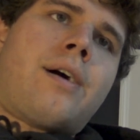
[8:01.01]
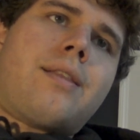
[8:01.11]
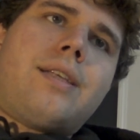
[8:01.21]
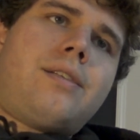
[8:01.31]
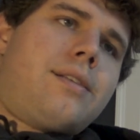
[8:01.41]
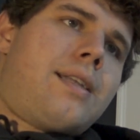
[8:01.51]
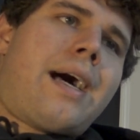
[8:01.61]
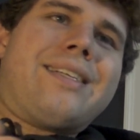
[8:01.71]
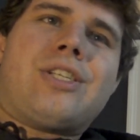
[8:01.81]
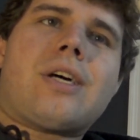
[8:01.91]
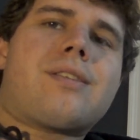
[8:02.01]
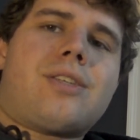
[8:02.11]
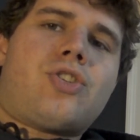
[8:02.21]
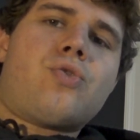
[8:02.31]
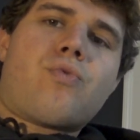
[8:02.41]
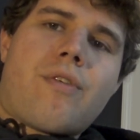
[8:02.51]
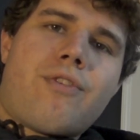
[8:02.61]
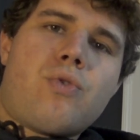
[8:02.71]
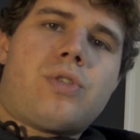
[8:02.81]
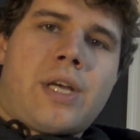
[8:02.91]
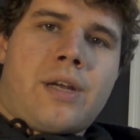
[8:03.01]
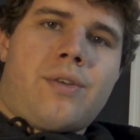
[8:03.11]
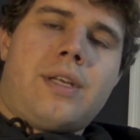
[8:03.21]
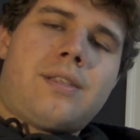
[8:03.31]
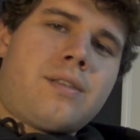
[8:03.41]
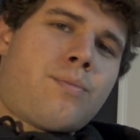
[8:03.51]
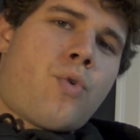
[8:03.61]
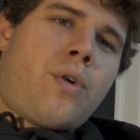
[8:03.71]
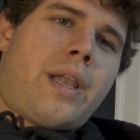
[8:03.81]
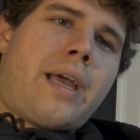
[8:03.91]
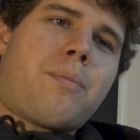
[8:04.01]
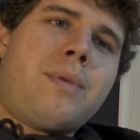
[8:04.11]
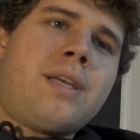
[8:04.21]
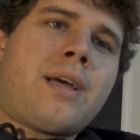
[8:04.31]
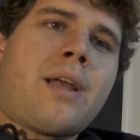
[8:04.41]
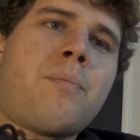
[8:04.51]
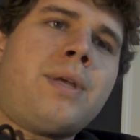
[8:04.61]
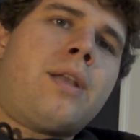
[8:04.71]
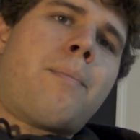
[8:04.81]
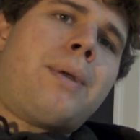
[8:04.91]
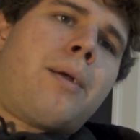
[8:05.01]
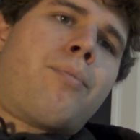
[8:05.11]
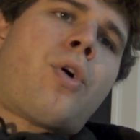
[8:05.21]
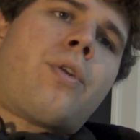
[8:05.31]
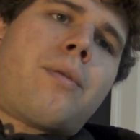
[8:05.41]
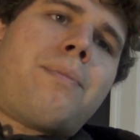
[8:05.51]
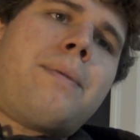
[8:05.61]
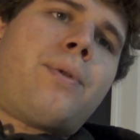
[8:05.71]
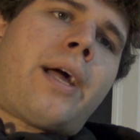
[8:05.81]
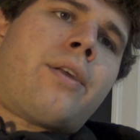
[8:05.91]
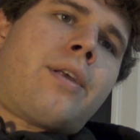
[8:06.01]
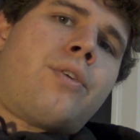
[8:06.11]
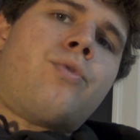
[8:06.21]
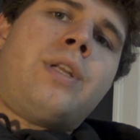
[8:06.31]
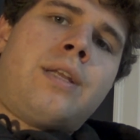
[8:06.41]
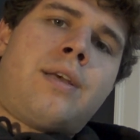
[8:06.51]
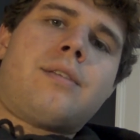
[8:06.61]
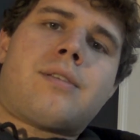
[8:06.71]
This is not just a shoe review channel. This is more like me kind of being a big bro to the people out there who need it.